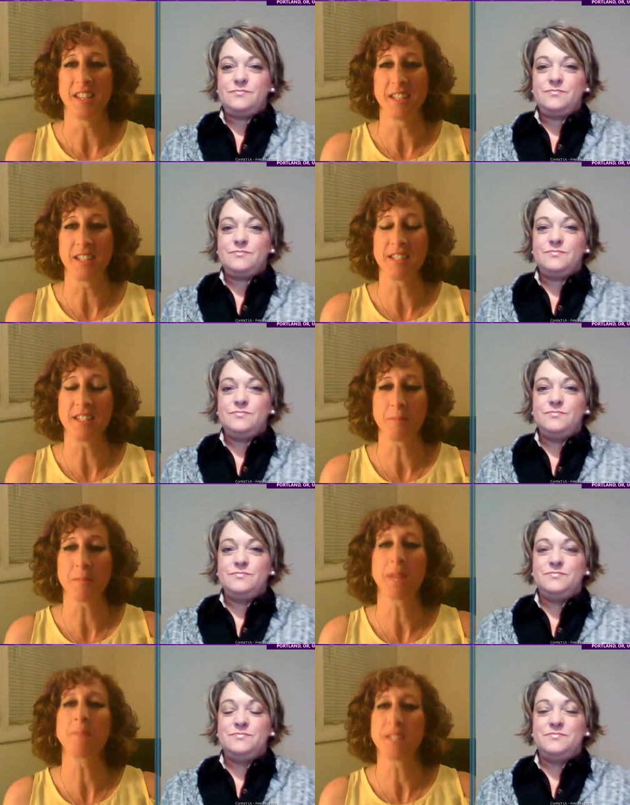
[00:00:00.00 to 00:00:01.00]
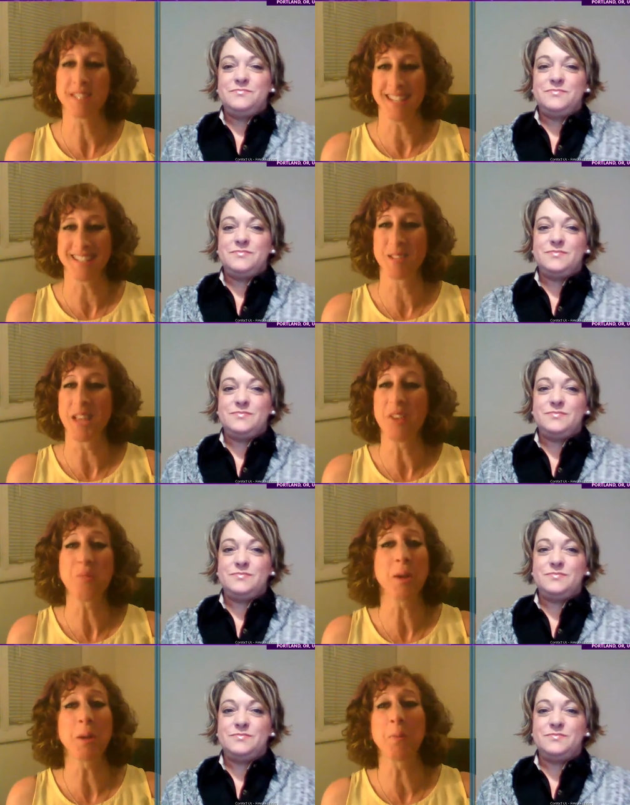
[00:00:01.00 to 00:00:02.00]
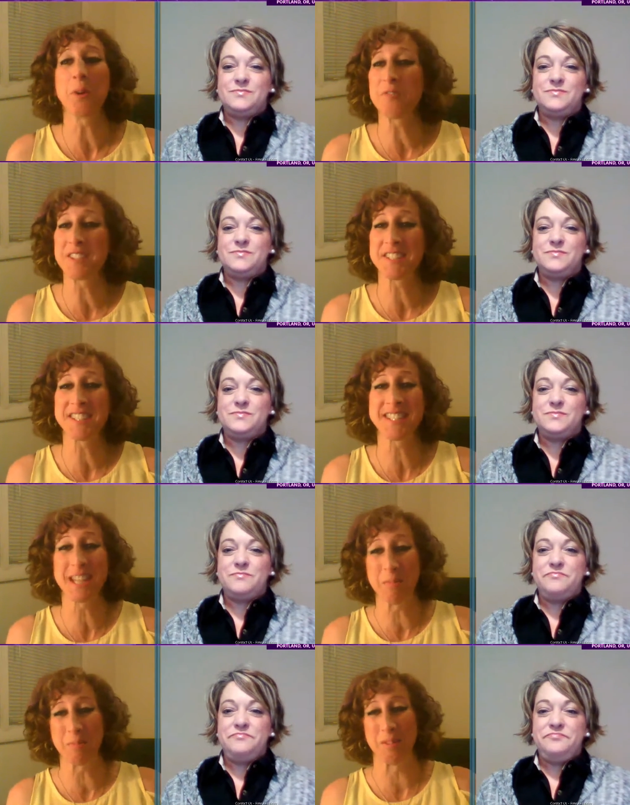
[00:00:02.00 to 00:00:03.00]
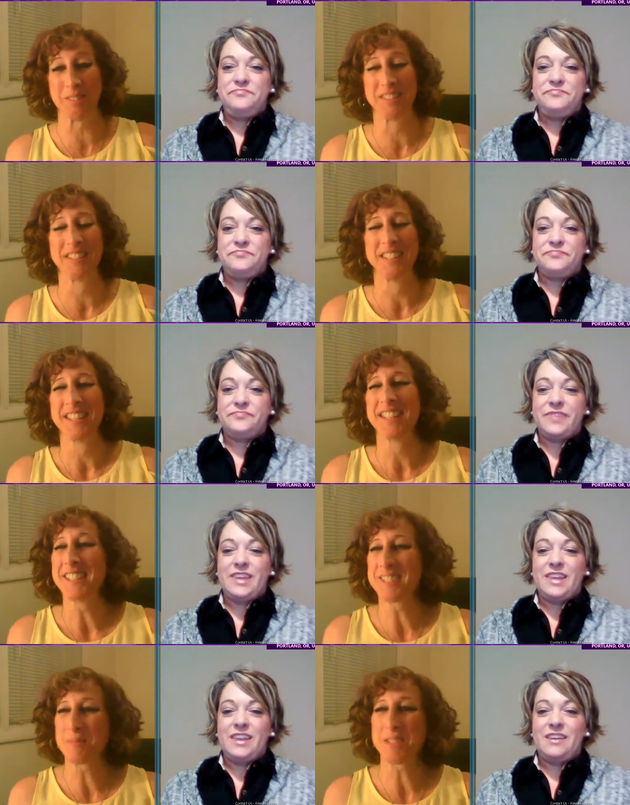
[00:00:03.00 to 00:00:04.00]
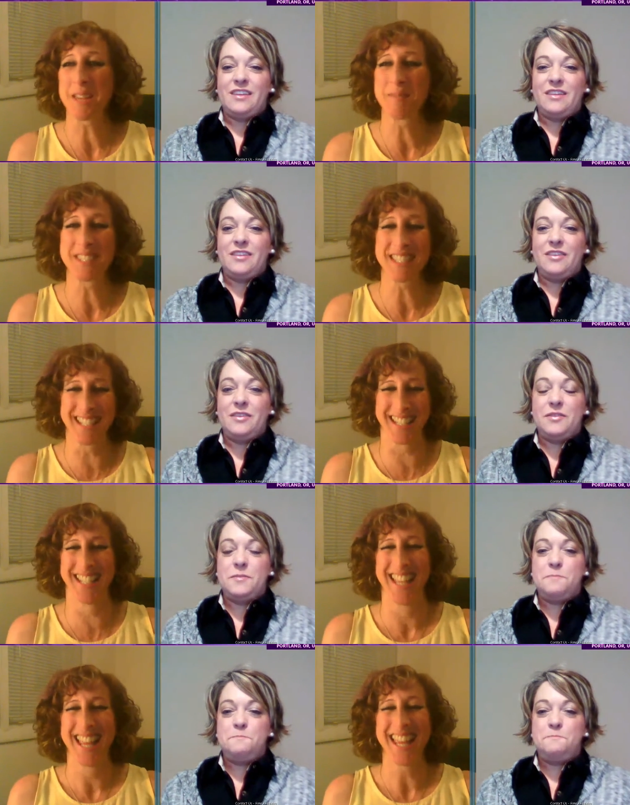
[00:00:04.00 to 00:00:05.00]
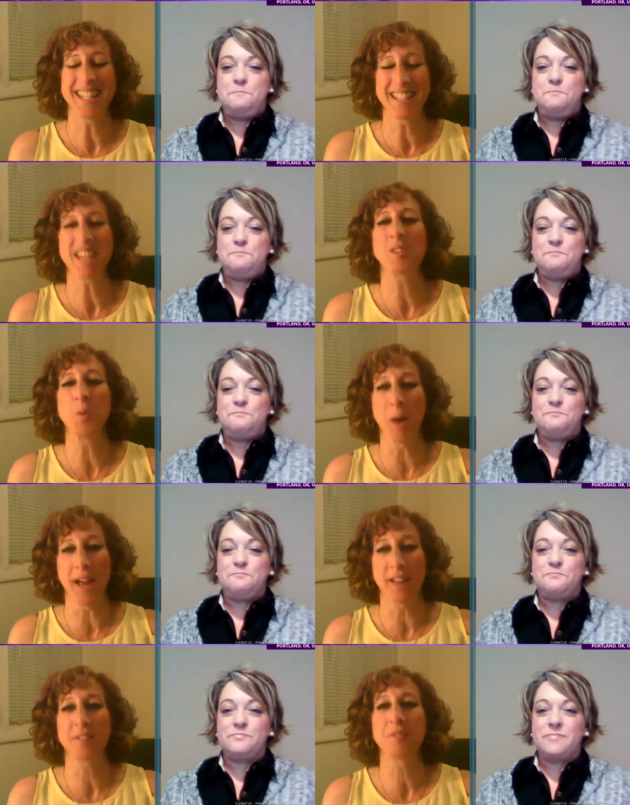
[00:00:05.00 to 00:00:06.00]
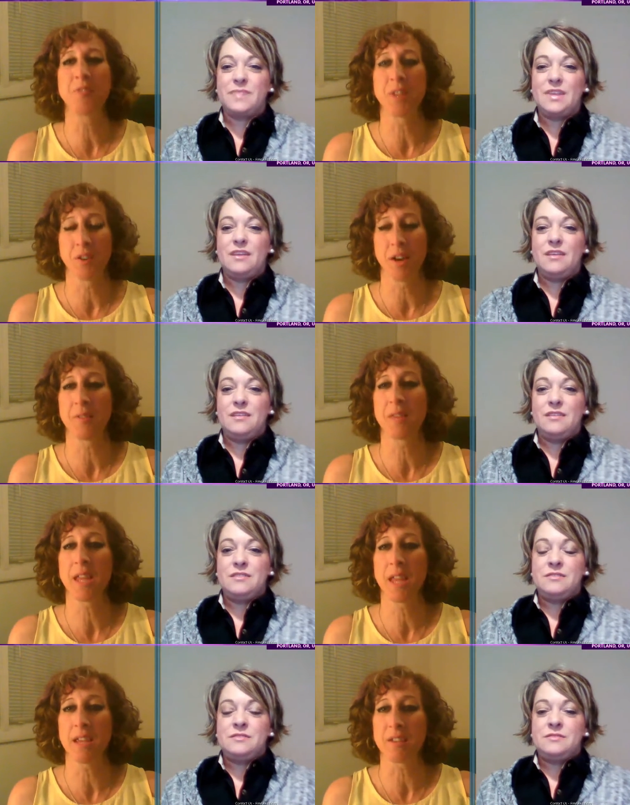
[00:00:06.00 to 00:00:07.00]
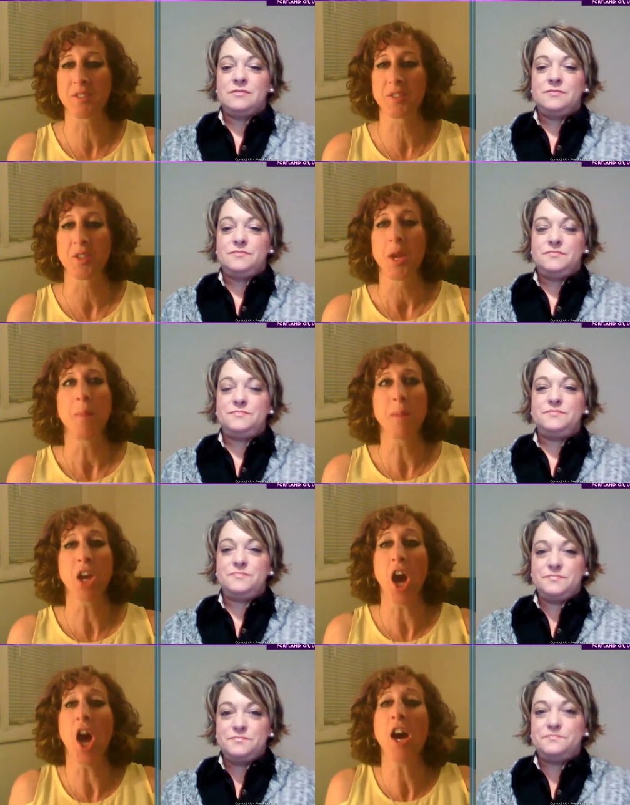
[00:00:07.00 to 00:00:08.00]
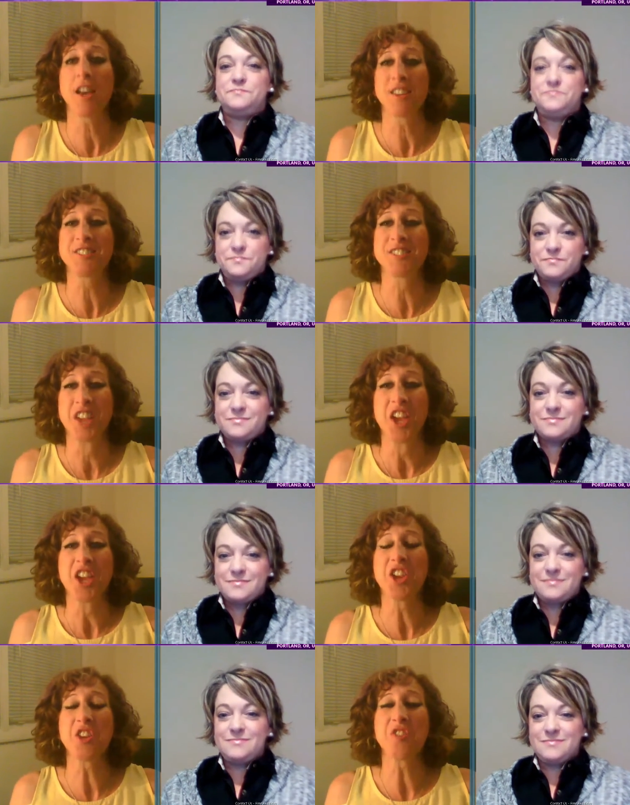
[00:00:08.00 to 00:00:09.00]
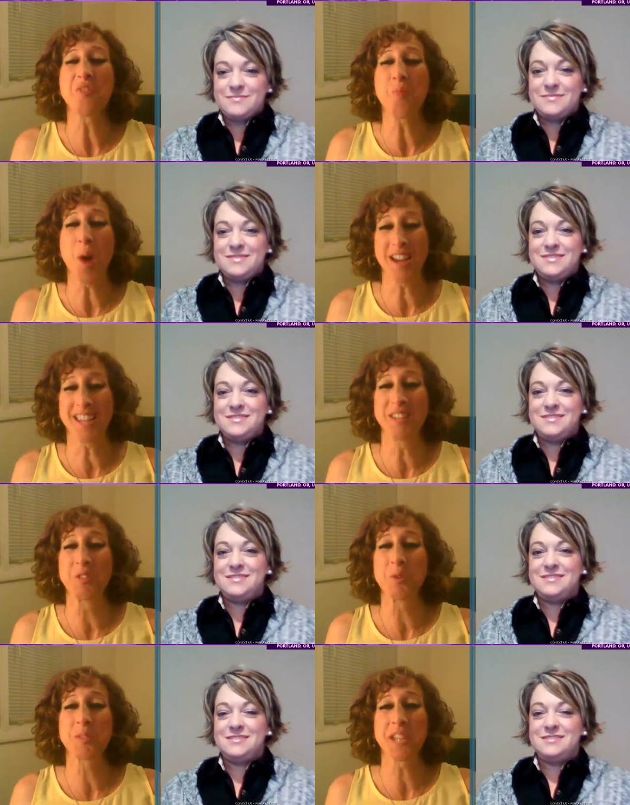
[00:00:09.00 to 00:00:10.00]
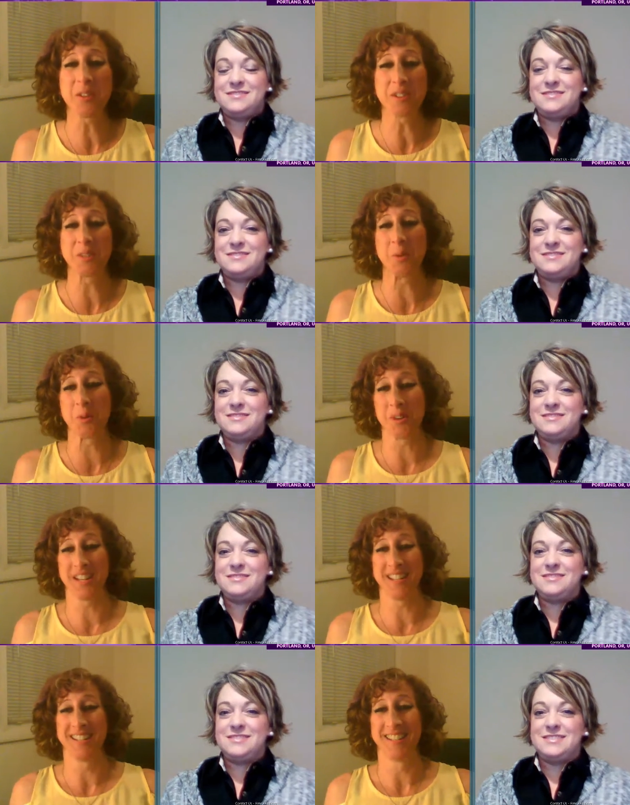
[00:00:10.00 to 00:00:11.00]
Speaker 1: and sometimes it takes. What a perfect example! Sometimes it it takes a while to figure out the kinks because you're walking new territory.